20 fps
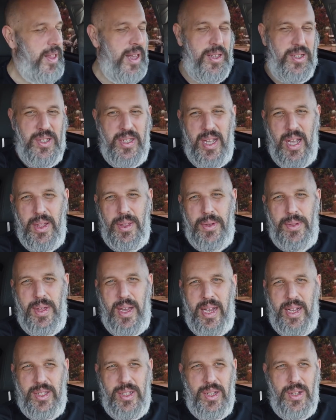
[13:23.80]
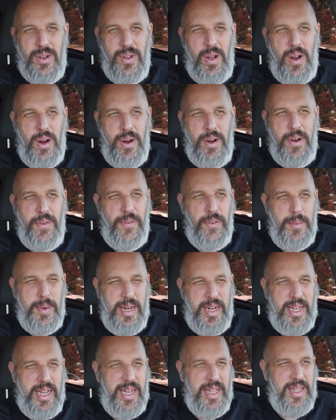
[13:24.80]
That's the other thing. It's a little harder for
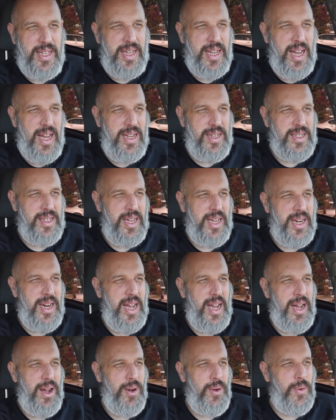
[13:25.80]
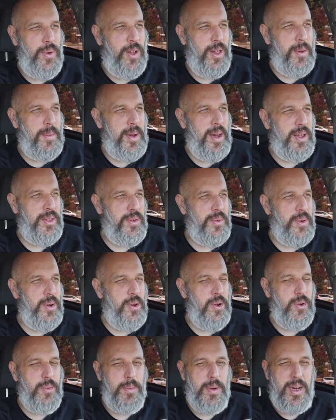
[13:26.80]
me to get the content out while I'm on the
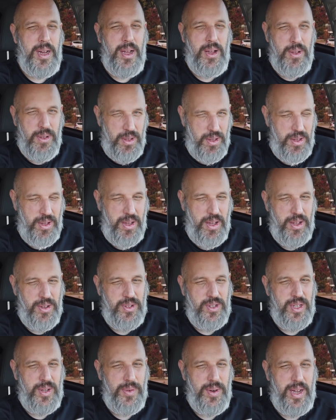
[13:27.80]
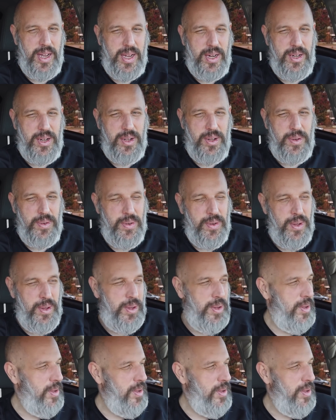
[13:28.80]
road, but I'll see what I can do